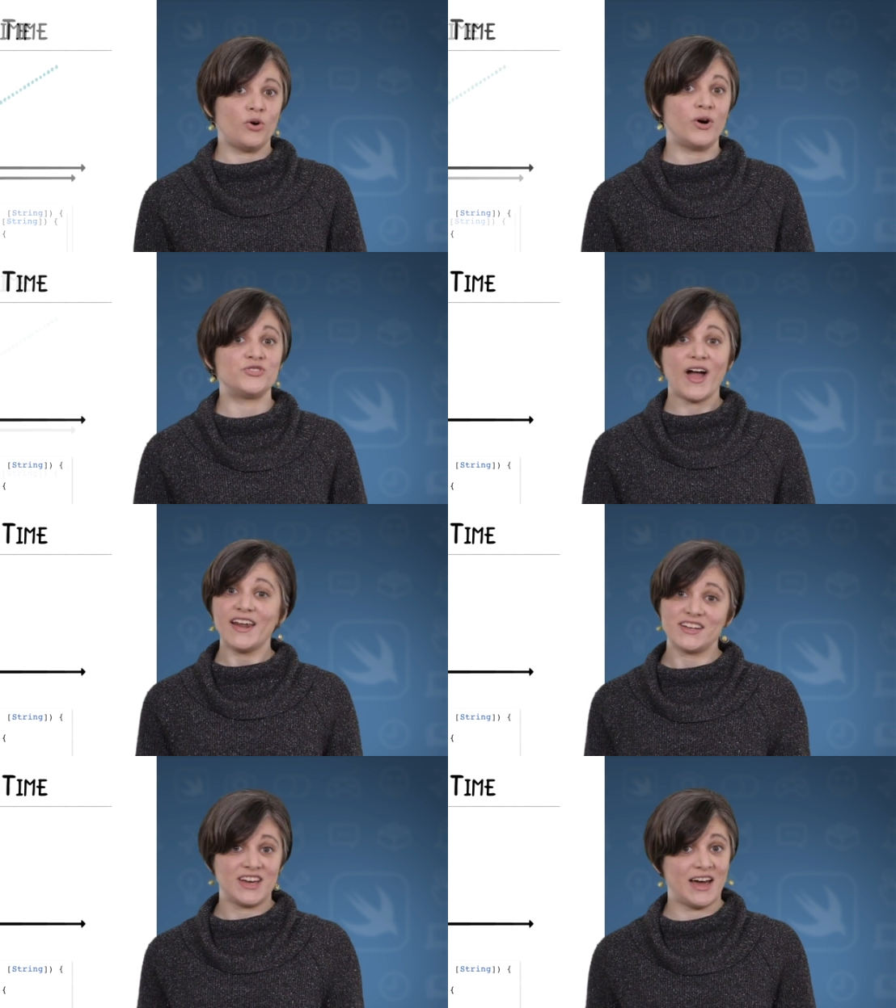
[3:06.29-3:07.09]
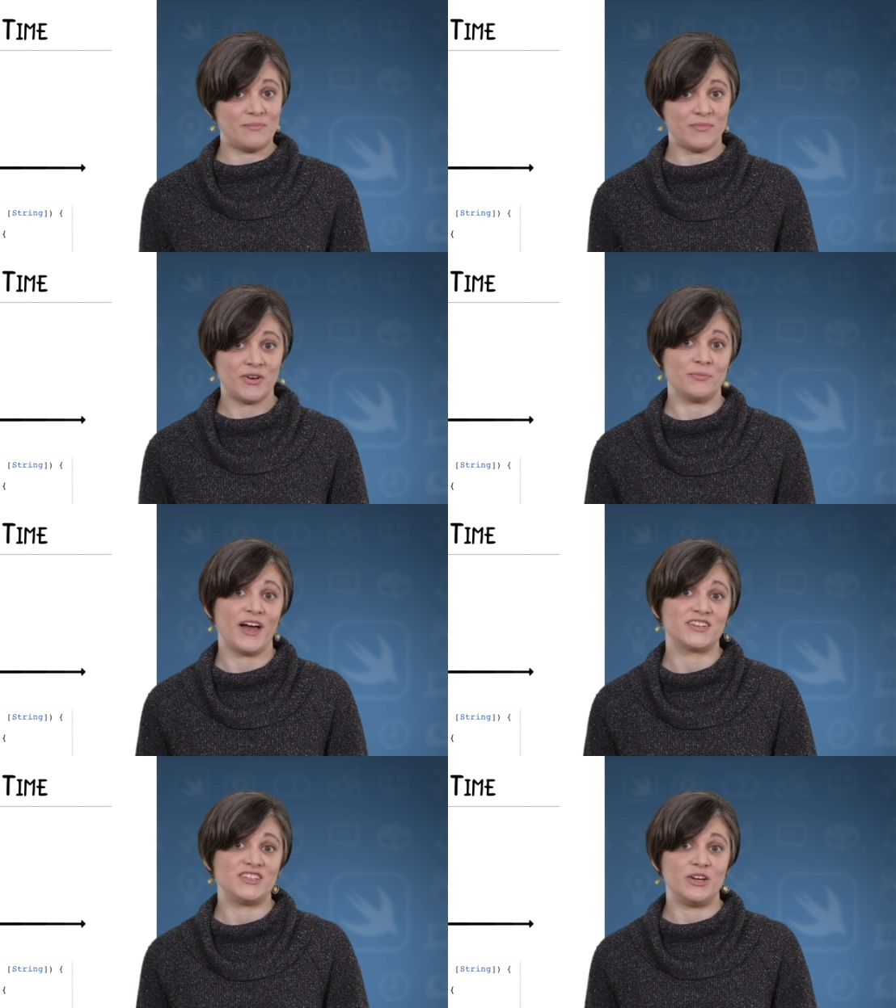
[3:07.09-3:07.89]
Quadratic time
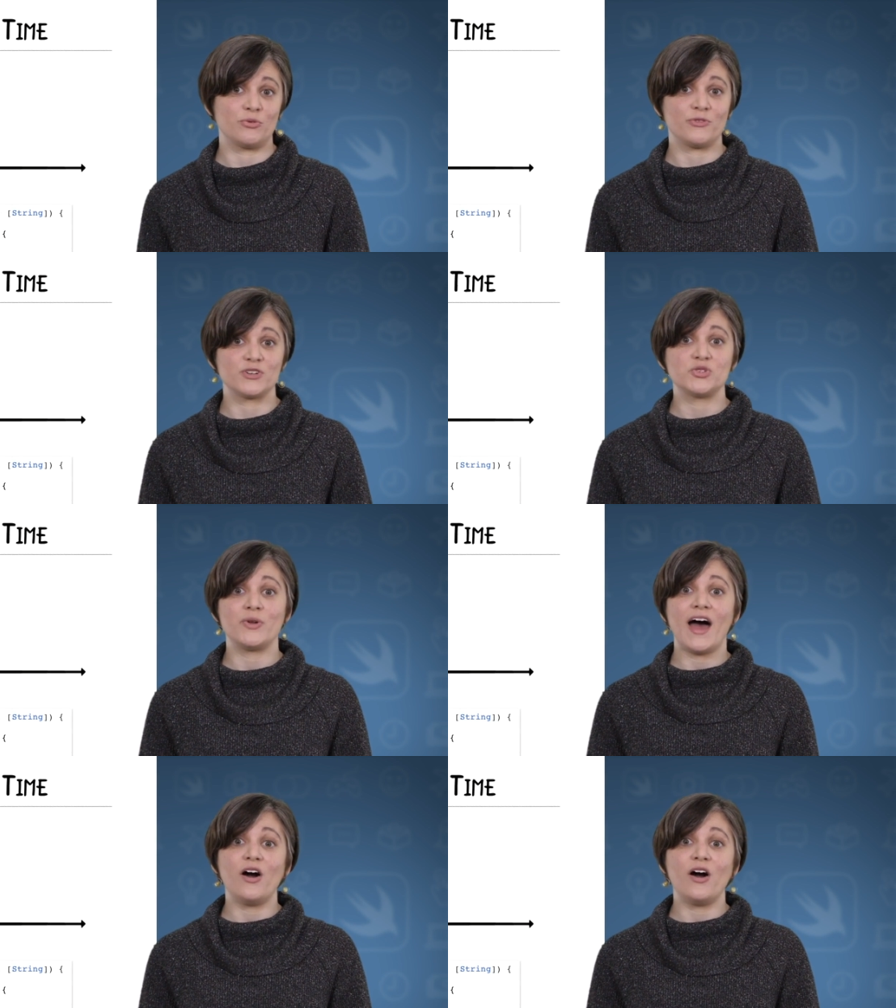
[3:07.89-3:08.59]
complexity refers to an